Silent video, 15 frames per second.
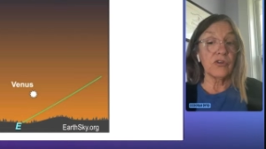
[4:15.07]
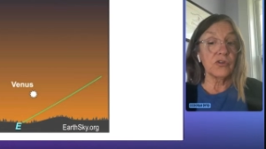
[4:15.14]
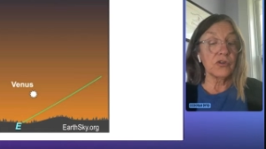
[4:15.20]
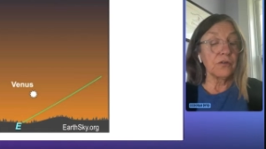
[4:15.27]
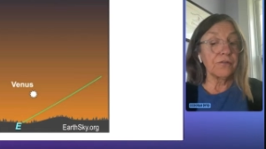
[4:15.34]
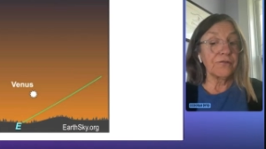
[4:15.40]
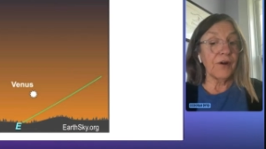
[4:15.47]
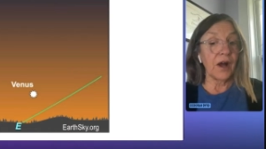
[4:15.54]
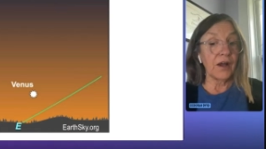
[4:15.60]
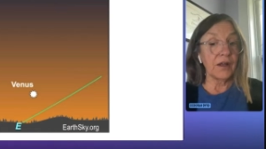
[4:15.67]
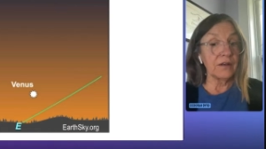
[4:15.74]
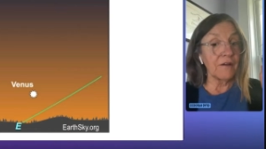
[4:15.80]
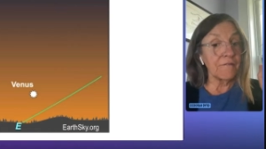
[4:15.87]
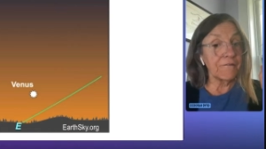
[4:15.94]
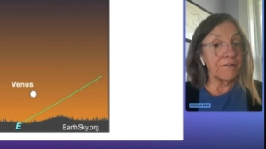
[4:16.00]
You'll find
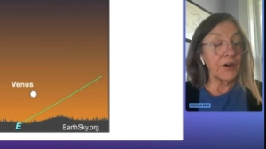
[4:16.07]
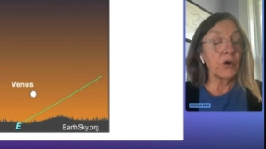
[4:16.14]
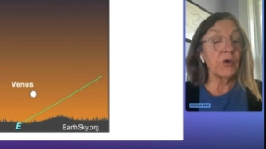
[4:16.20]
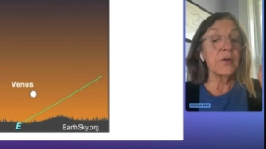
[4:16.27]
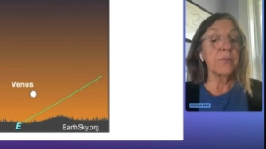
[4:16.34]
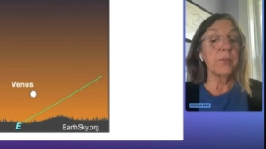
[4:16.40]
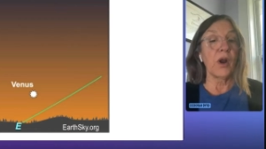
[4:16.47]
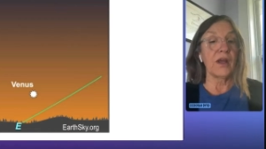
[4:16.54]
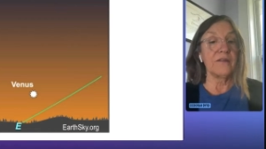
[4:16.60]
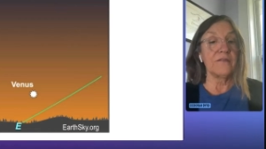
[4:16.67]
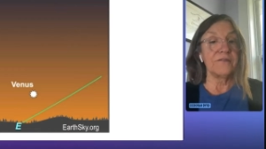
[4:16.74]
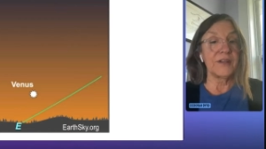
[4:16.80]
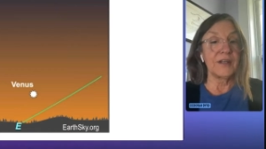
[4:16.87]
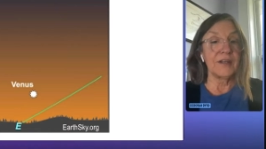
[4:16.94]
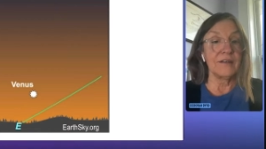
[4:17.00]
very bright
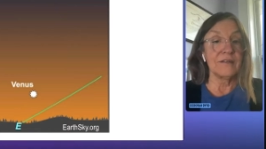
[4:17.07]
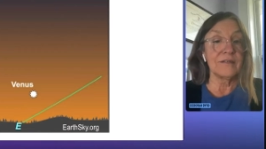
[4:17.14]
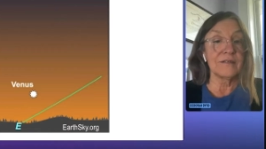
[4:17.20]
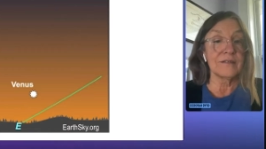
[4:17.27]
Venus.